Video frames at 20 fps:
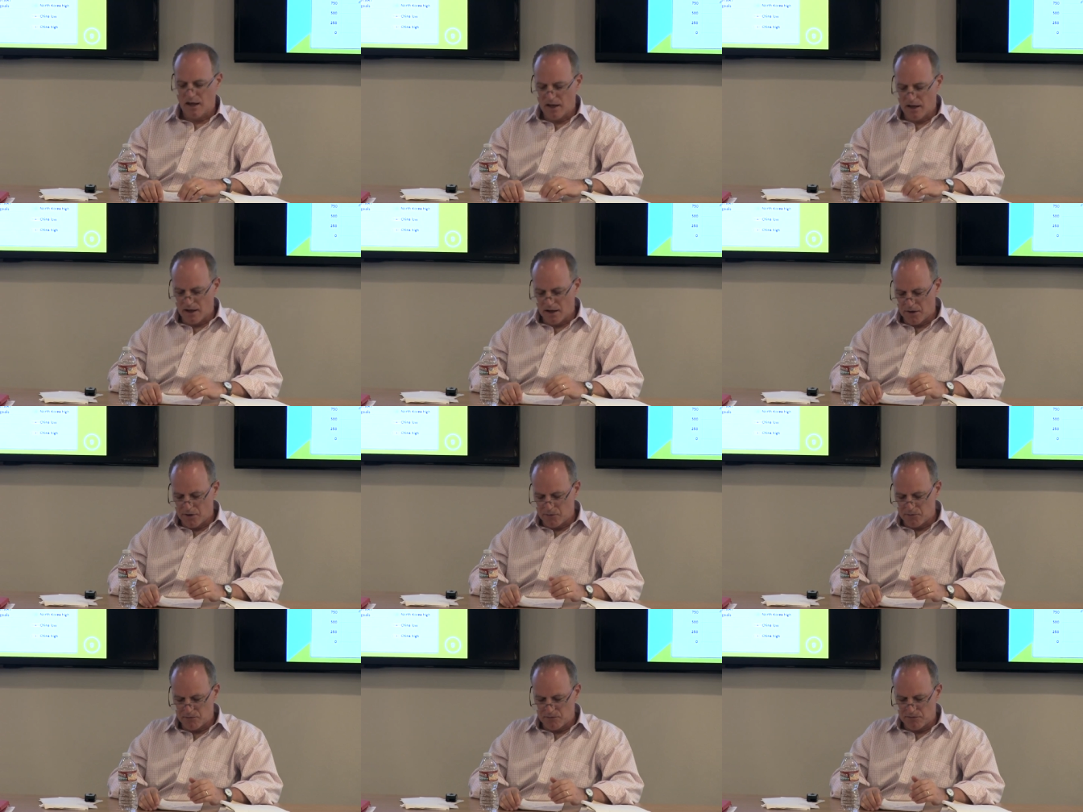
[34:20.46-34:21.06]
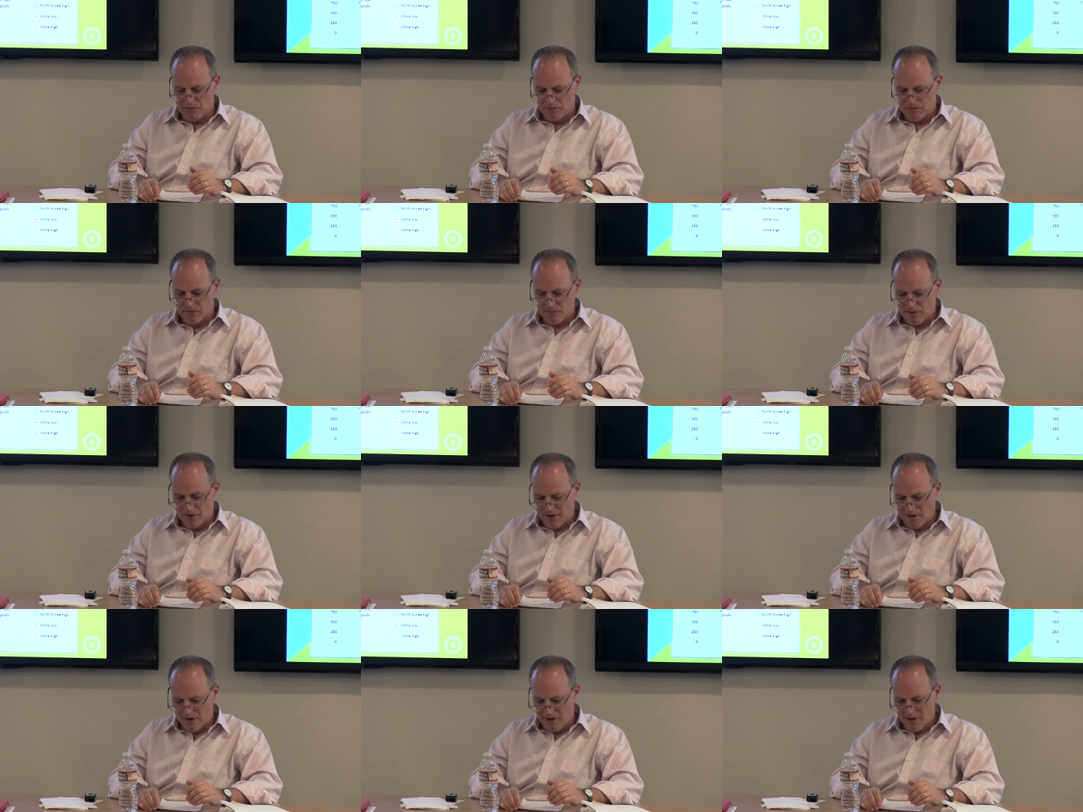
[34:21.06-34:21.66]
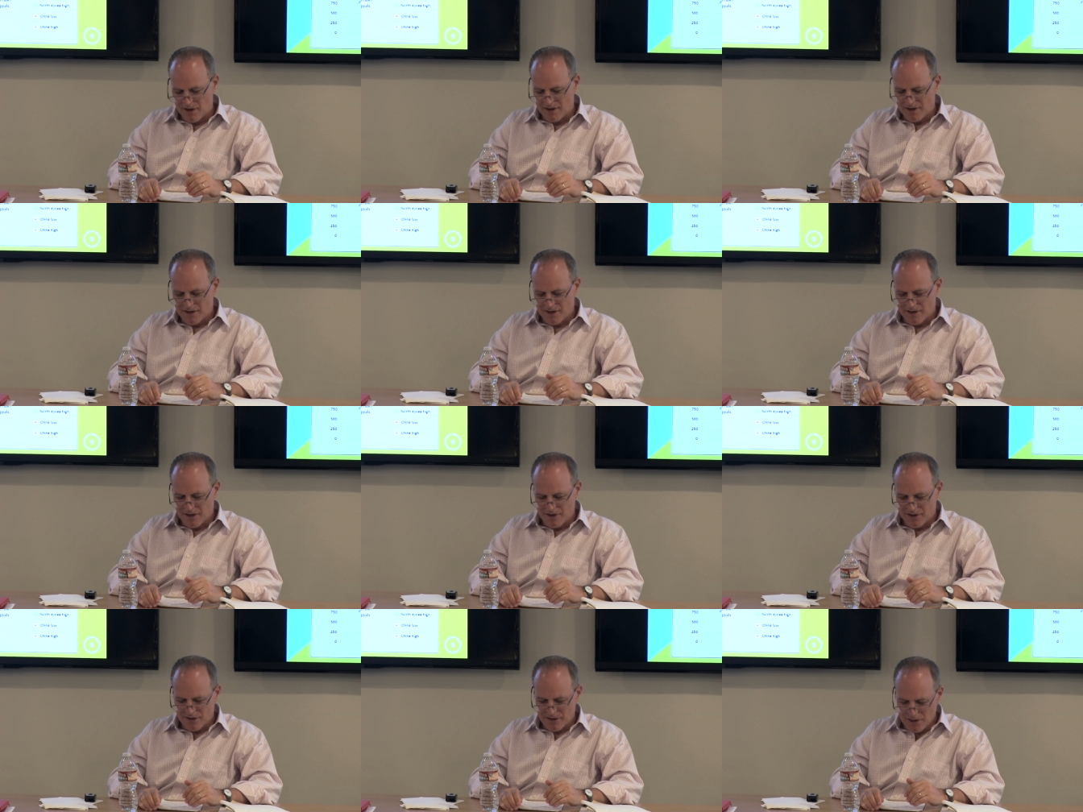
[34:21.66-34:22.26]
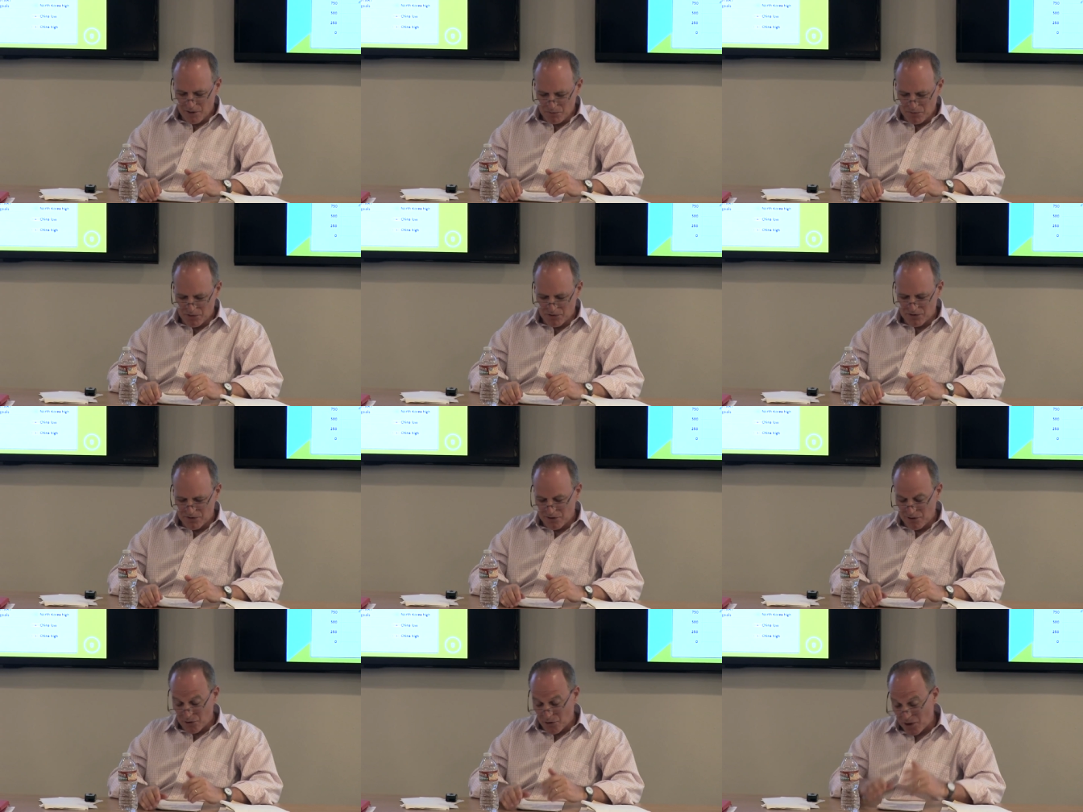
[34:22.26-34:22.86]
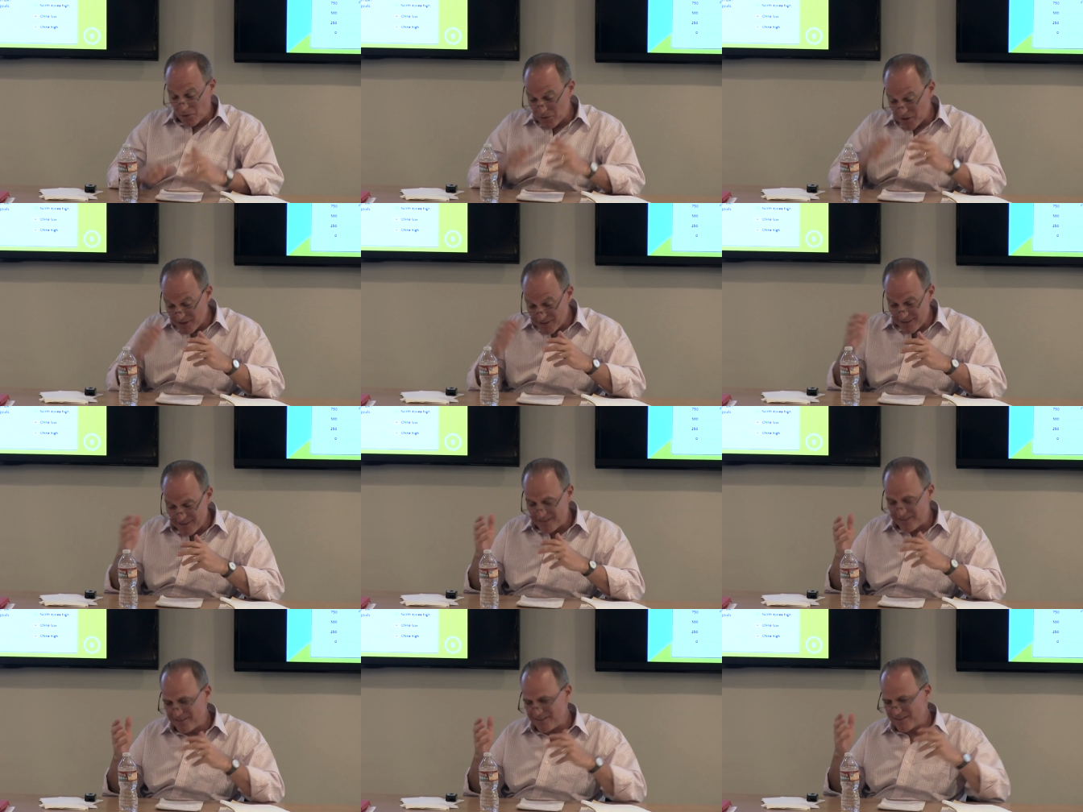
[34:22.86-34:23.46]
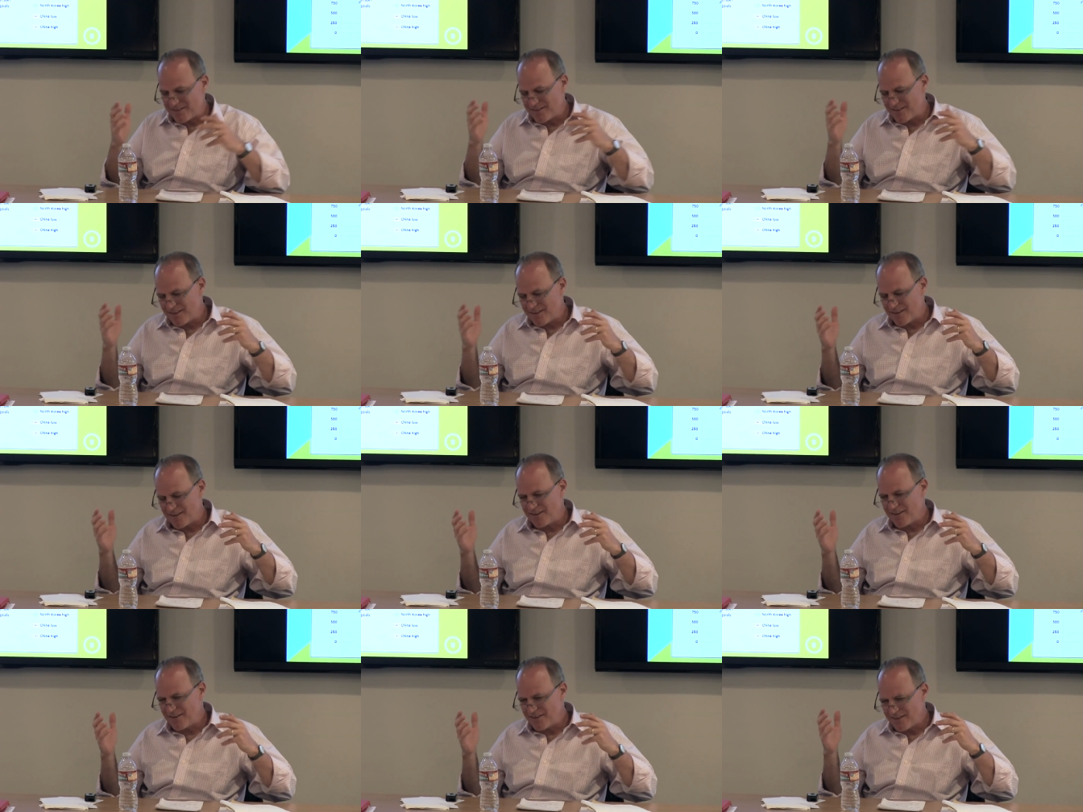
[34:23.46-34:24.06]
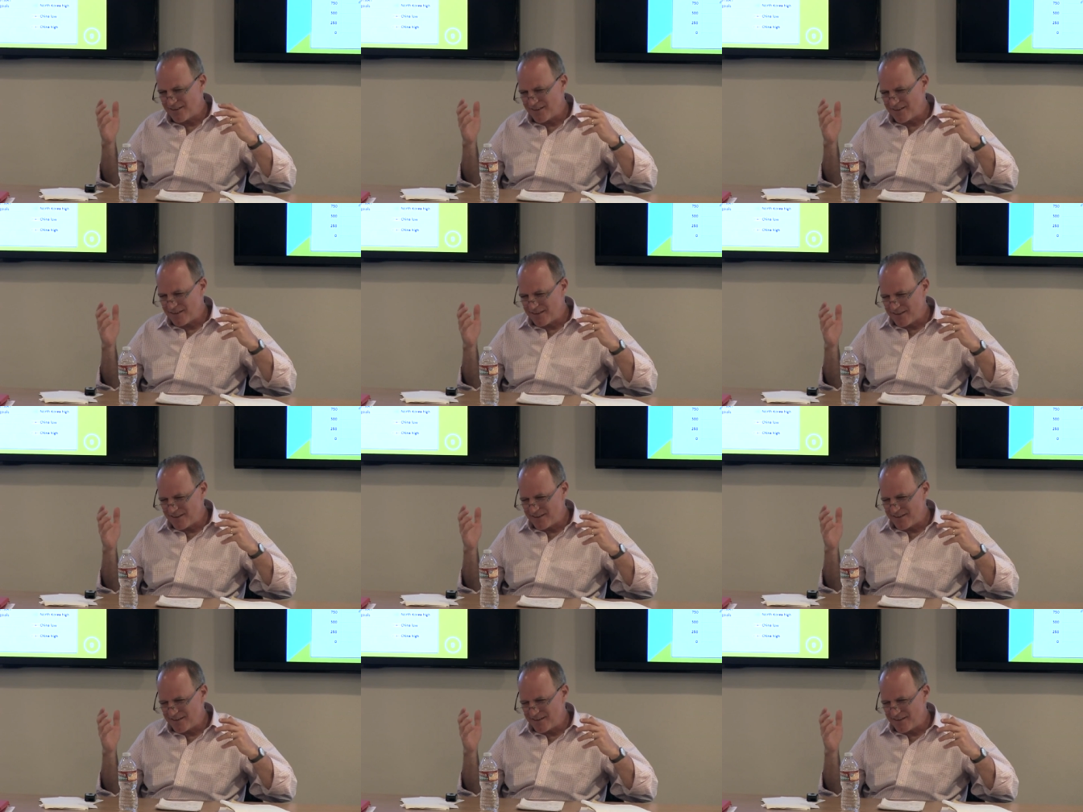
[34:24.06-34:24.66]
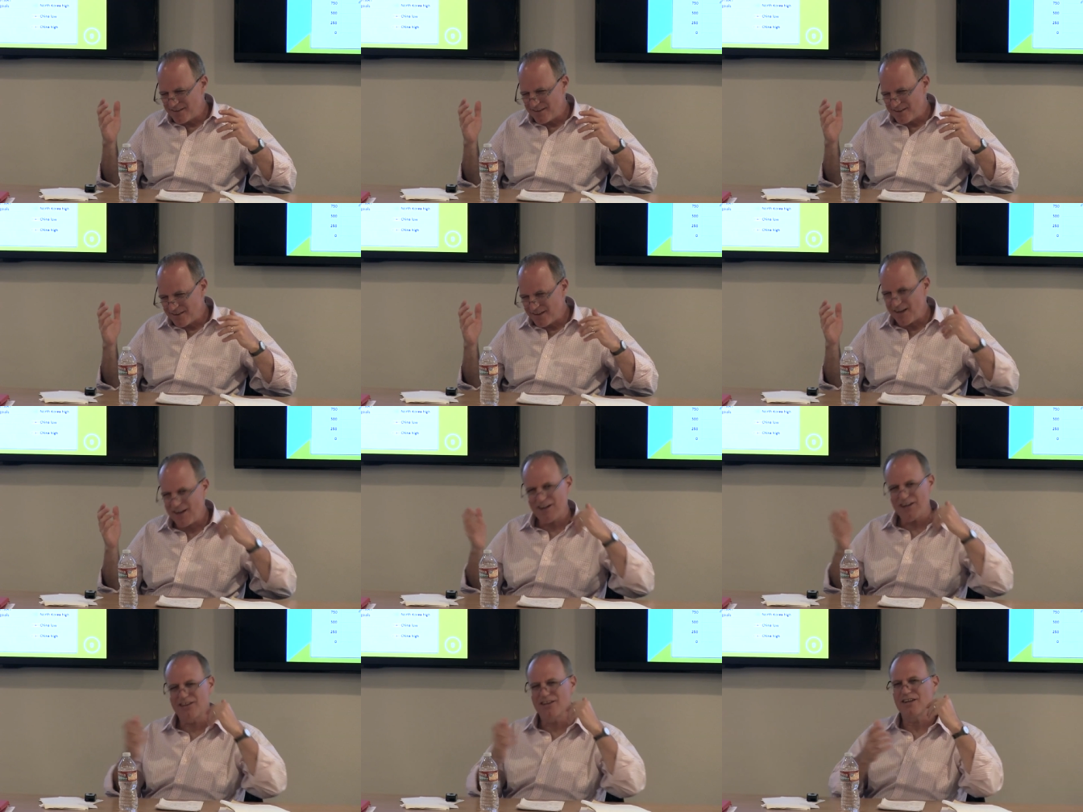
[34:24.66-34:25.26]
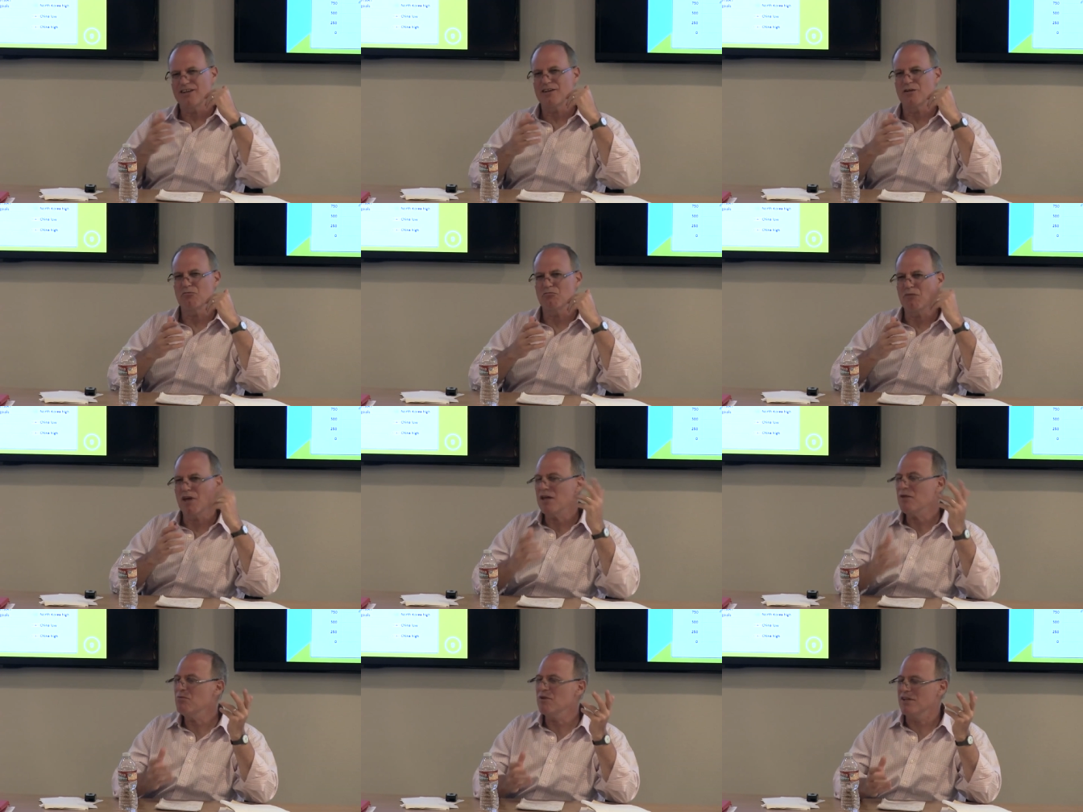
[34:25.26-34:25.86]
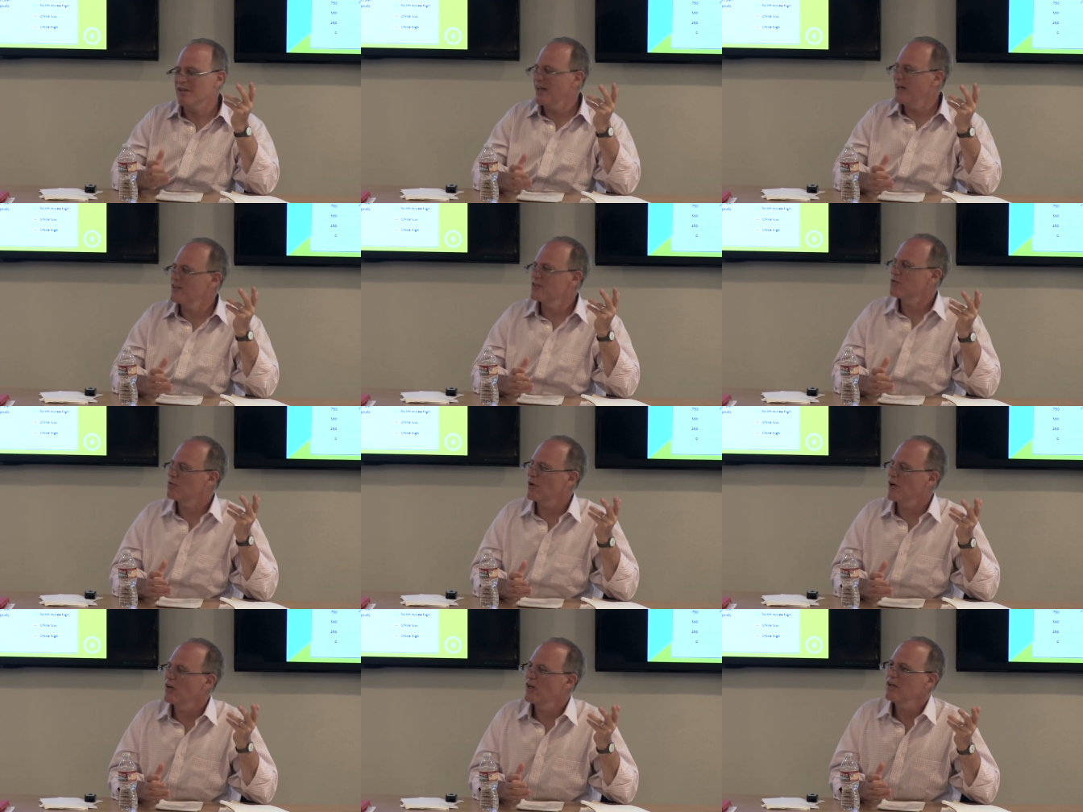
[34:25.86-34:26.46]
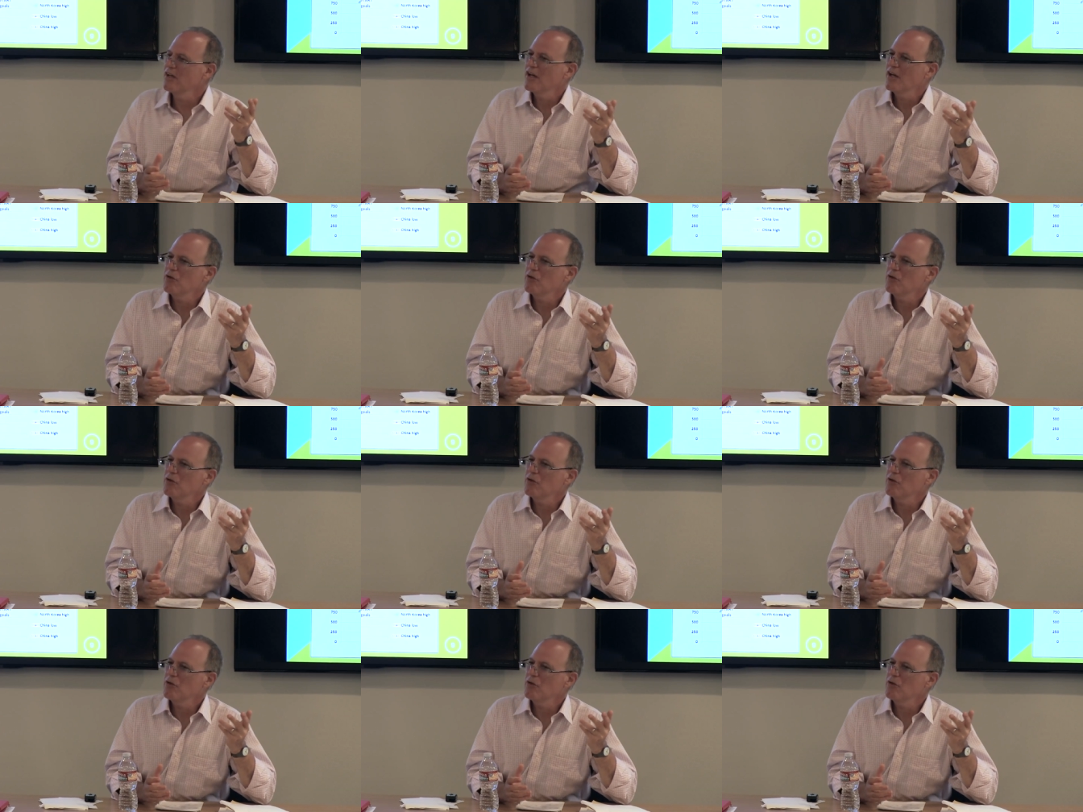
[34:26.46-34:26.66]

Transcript: Um, a couple of, you know, I mean, just, you, you got to think that maybe that's right.